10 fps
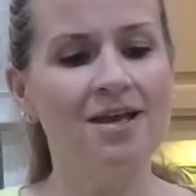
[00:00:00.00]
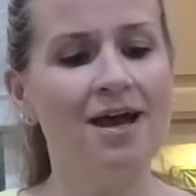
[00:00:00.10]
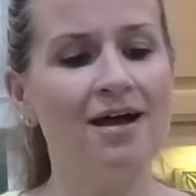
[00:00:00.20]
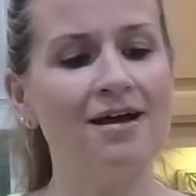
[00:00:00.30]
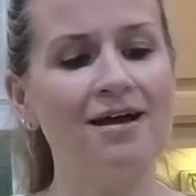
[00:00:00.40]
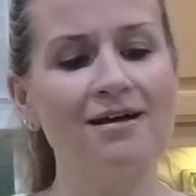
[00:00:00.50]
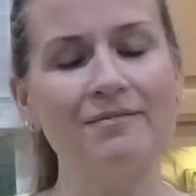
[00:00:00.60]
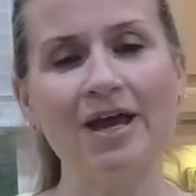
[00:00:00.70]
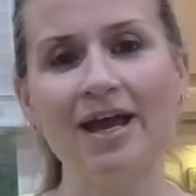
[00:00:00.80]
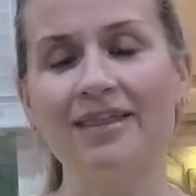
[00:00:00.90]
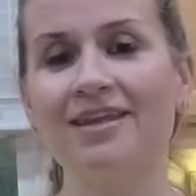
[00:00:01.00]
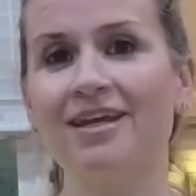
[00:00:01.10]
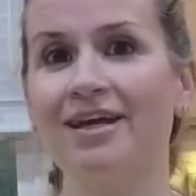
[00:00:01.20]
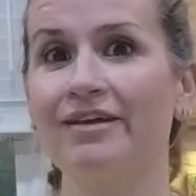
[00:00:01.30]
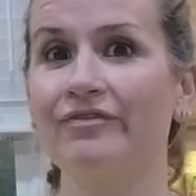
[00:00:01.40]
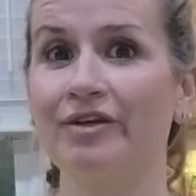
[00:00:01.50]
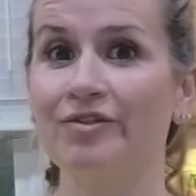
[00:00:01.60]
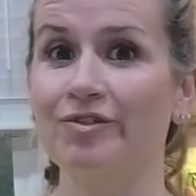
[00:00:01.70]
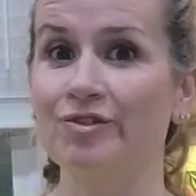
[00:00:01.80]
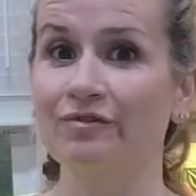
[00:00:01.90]
And then I found
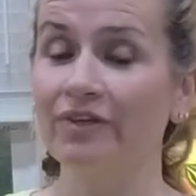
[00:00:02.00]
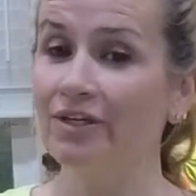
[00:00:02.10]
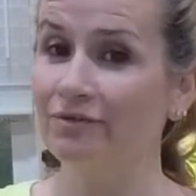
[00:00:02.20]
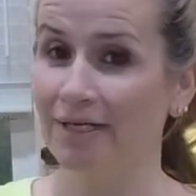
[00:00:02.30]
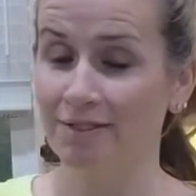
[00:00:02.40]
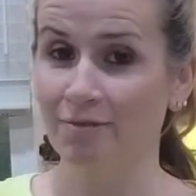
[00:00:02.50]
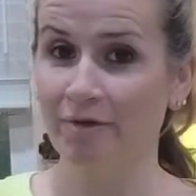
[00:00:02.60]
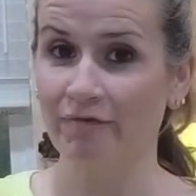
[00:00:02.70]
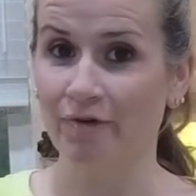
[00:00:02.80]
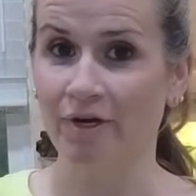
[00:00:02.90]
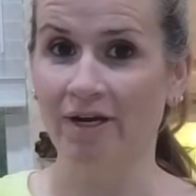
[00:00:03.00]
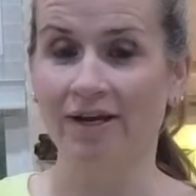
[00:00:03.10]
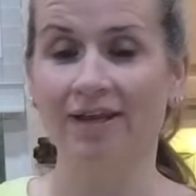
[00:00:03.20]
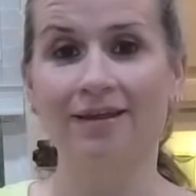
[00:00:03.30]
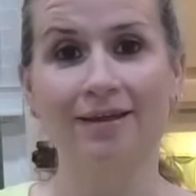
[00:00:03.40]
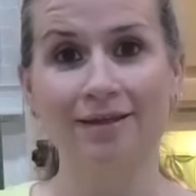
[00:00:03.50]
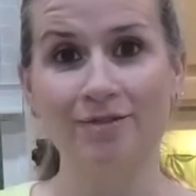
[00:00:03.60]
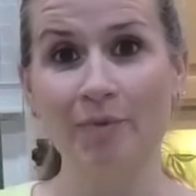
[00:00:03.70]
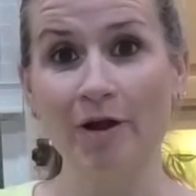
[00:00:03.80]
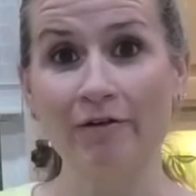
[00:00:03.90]
a sous vide recipe for it, and I thought
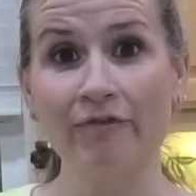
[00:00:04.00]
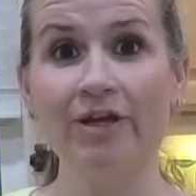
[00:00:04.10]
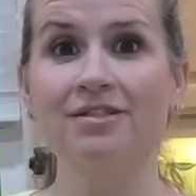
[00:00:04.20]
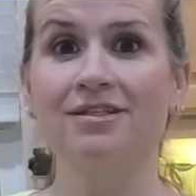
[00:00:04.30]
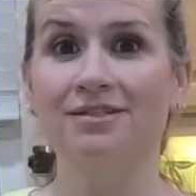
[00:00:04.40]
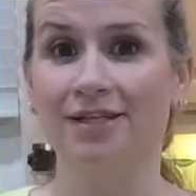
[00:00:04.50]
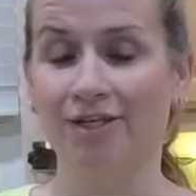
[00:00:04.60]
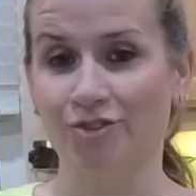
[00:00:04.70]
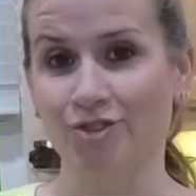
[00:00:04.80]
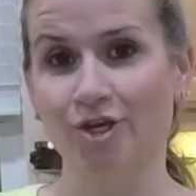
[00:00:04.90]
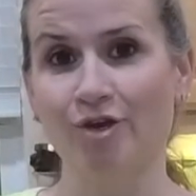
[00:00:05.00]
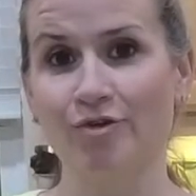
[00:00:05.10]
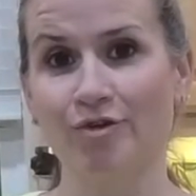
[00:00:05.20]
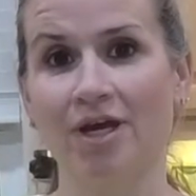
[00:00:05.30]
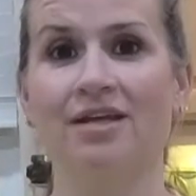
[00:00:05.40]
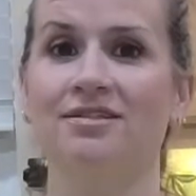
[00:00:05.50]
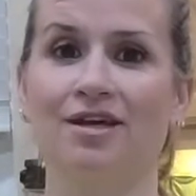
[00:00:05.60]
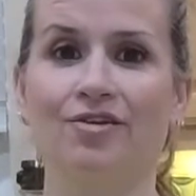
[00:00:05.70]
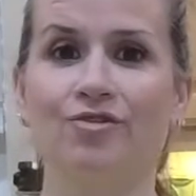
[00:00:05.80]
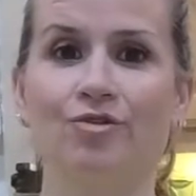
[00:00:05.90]
that's perfect because I can show you guys
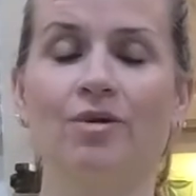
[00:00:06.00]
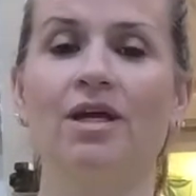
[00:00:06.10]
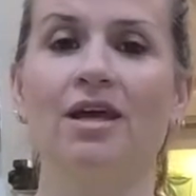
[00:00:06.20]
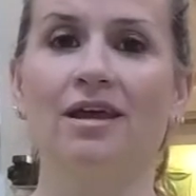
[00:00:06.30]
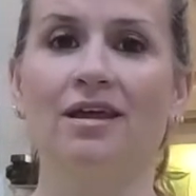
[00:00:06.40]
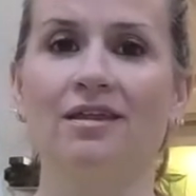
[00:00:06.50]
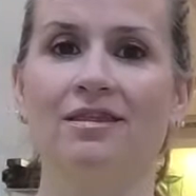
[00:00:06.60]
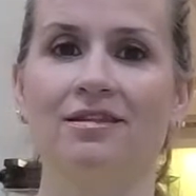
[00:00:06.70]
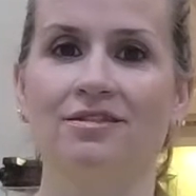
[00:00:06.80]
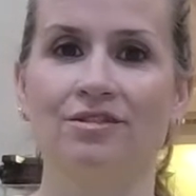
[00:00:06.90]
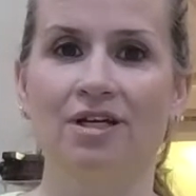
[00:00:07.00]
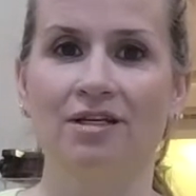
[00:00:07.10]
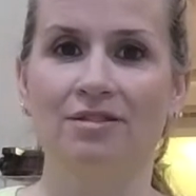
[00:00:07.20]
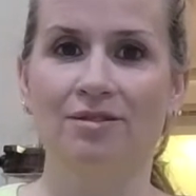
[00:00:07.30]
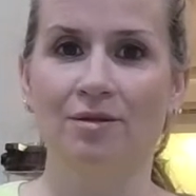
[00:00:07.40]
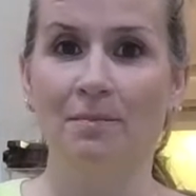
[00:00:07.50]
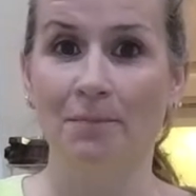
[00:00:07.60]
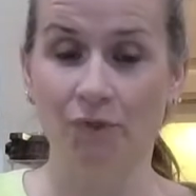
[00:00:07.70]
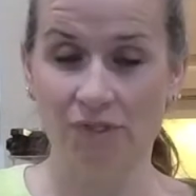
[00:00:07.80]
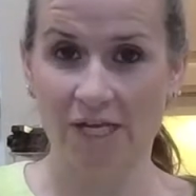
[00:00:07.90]
how to do it in the Deluxe
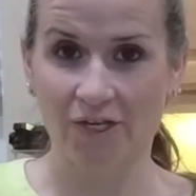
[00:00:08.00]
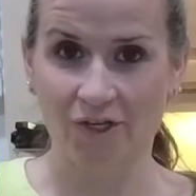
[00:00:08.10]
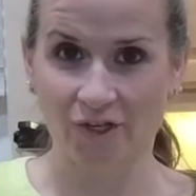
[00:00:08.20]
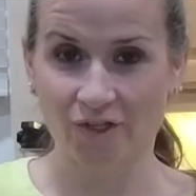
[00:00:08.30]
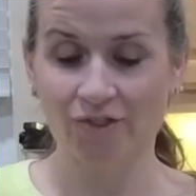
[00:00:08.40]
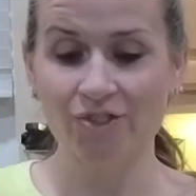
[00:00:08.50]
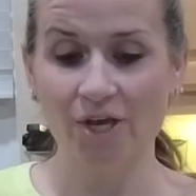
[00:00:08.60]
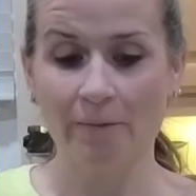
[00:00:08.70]
Multi-Cooker. So